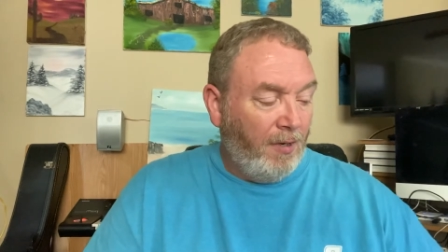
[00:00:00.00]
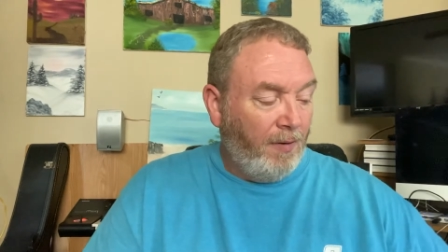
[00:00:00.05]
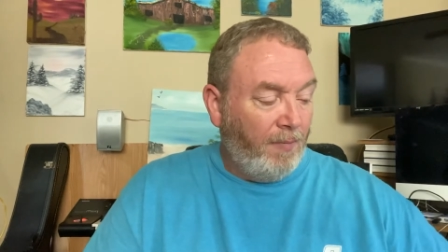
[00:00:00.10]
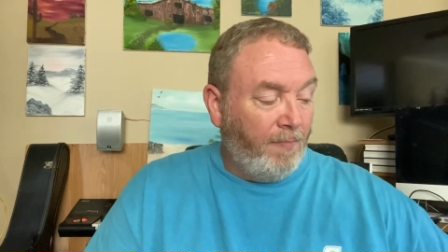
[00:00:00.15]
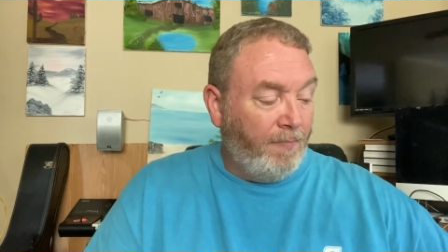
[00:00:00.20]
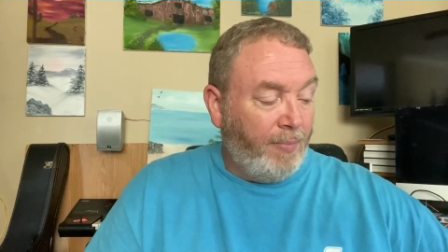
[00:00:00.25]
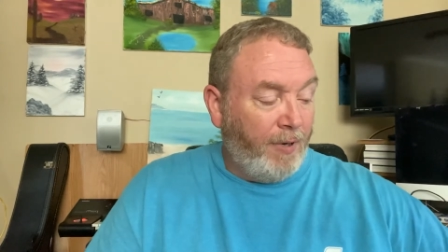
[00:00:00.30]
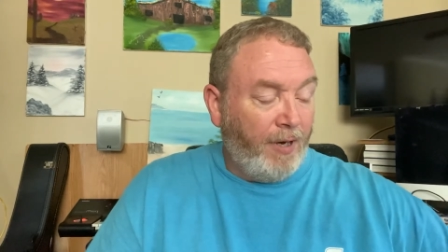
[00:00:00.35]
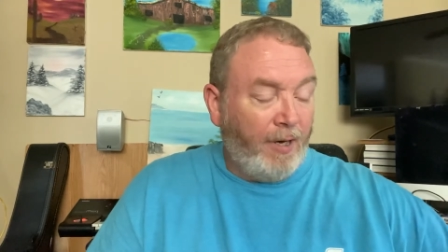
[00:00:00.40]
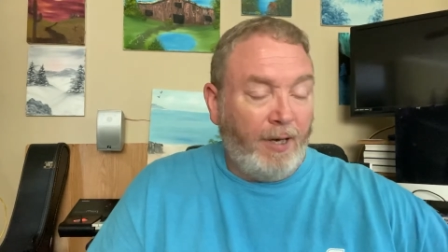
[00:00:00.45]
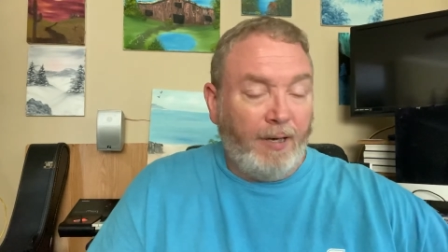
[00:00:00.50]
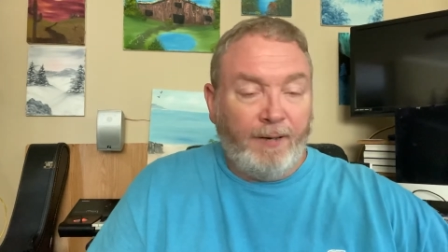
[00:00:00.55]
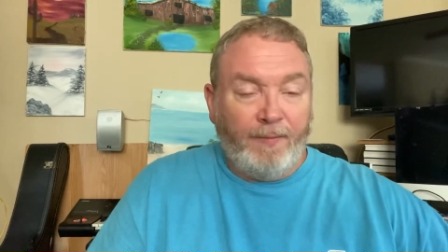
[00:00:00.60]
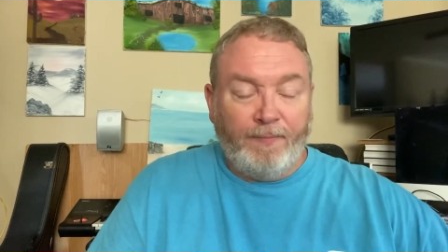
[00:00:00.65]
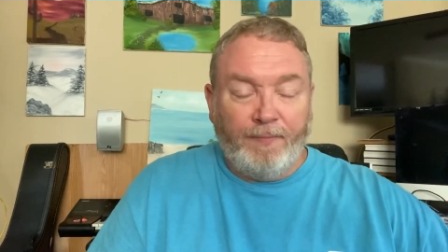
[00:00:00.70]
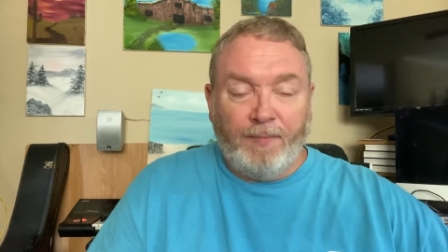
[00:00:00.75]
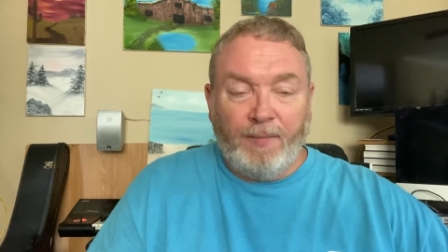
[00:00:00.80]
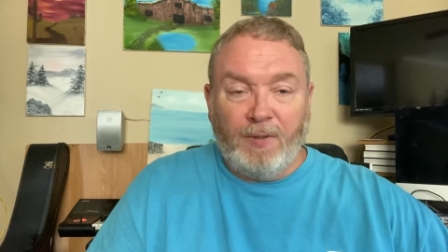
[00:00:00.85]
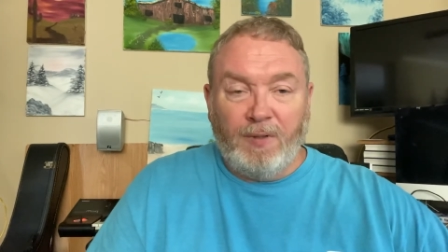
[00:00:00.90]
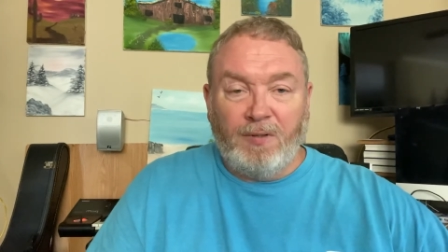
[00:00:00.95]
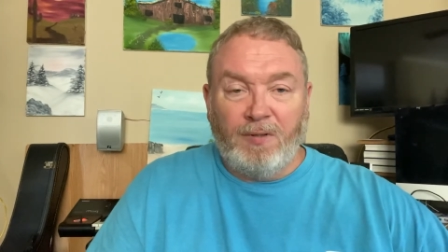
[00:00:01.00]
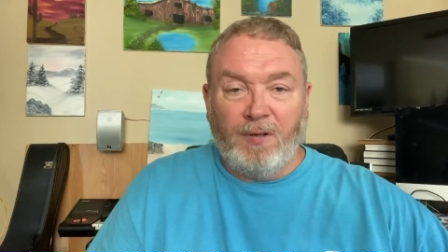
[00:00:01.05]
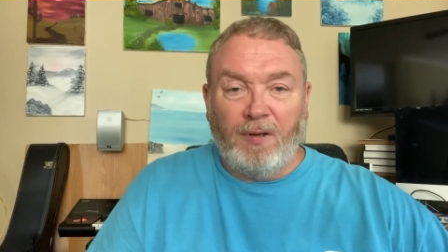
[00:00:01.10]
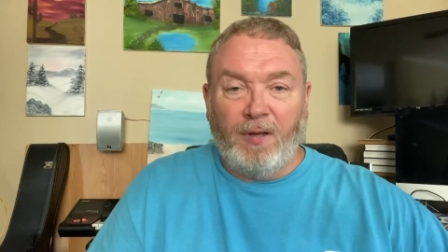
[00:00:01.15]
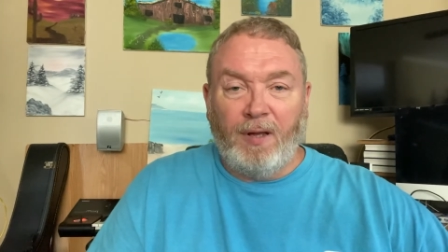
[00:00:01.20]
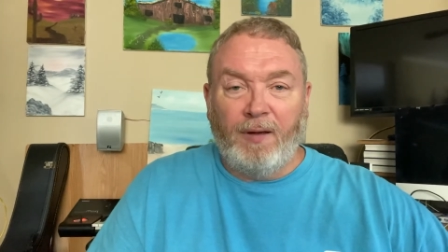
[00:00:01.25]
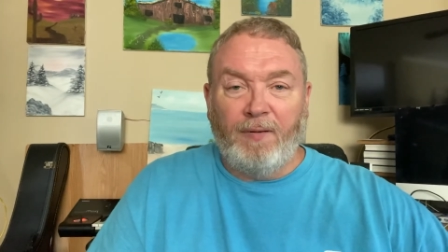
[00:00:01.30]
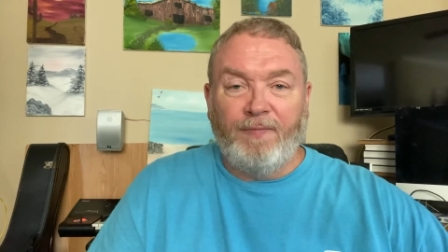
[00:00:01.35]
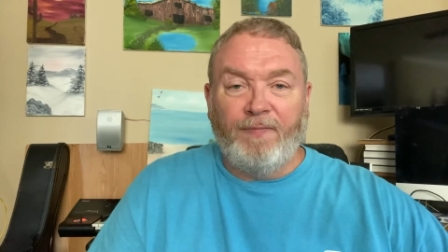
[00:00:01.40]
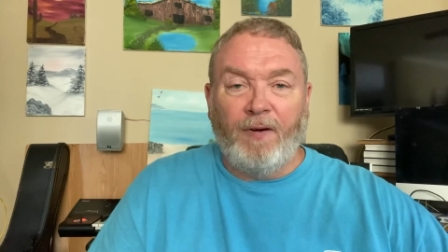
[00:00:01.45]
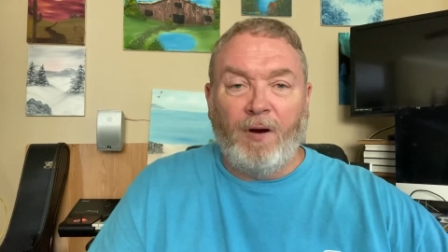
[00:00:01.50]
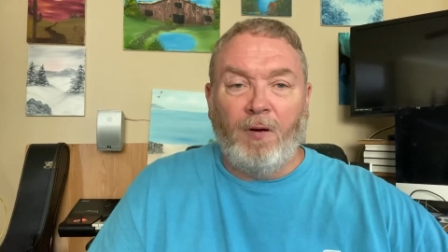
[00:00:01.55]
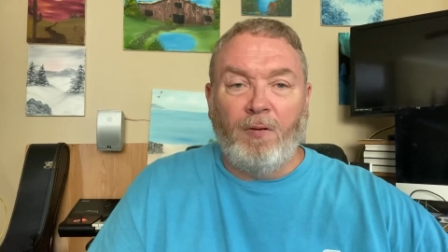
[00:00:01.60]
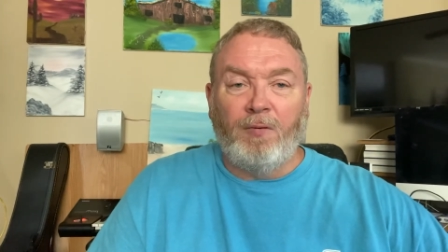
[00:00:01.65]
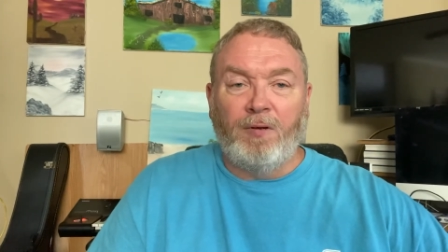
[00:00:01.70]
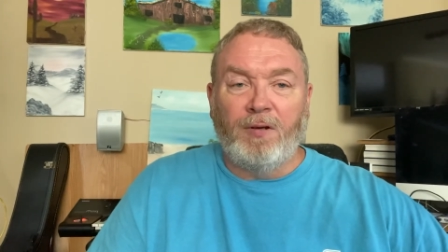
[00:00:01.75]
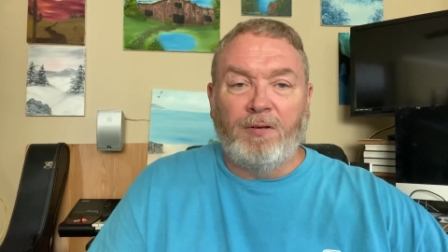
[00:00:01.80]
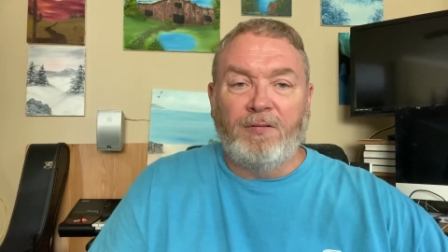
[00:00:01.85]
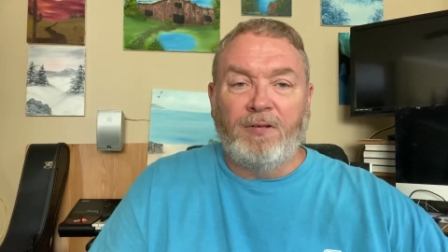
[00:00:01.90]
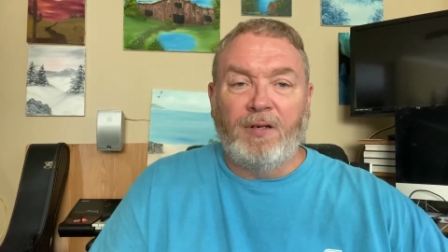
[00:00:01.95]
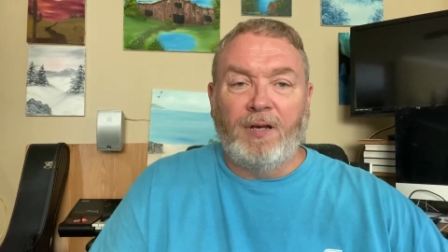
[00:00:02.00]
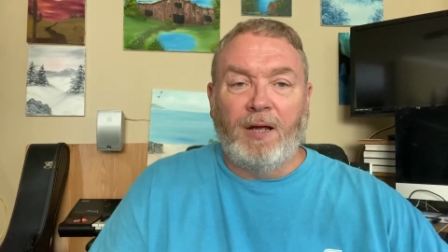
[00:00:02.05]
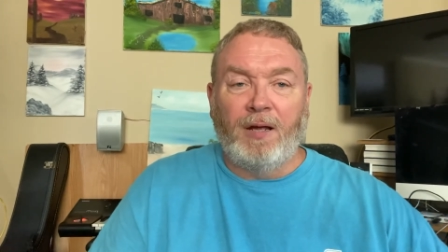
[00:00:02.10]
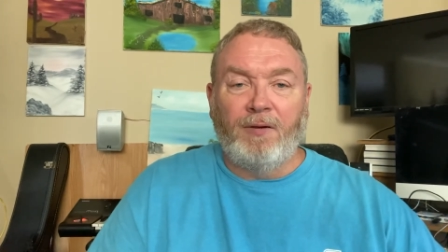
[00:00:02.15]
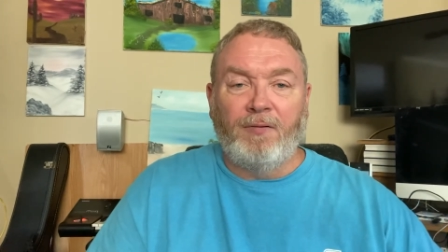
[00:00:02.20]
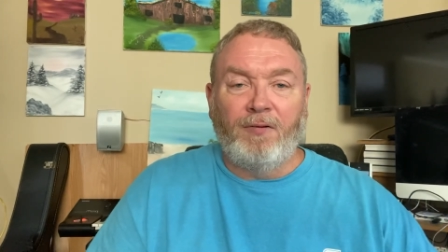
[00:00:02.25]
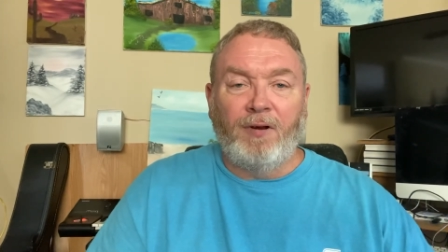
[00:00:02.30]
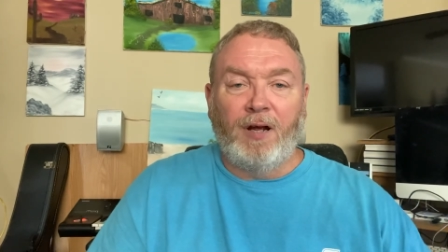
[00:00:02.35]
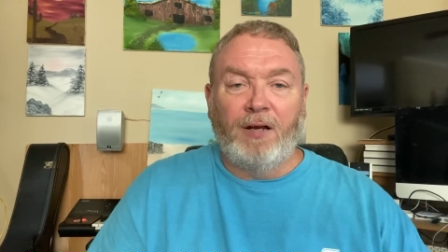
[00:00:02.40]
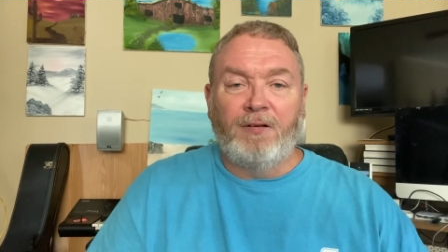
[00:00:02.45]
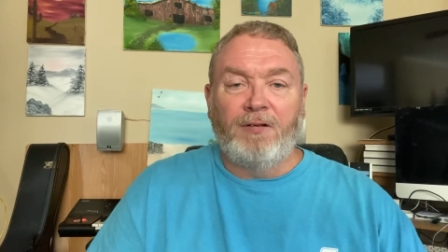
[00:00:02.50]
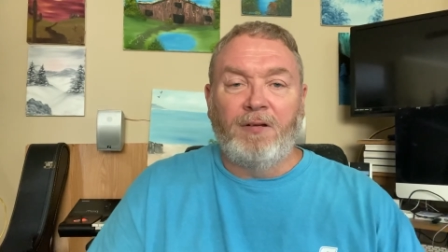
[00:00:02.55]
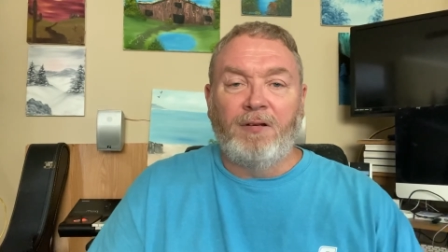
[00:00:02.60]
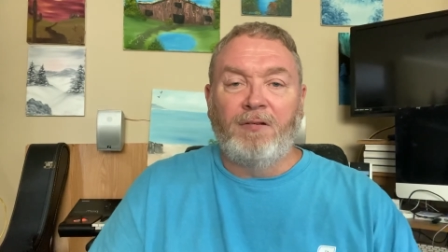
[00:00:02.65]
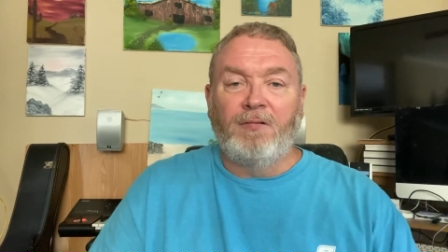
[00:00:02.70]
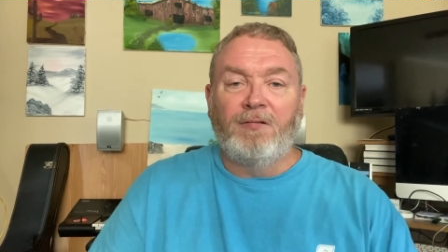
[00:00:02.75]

But so they focus in that direction.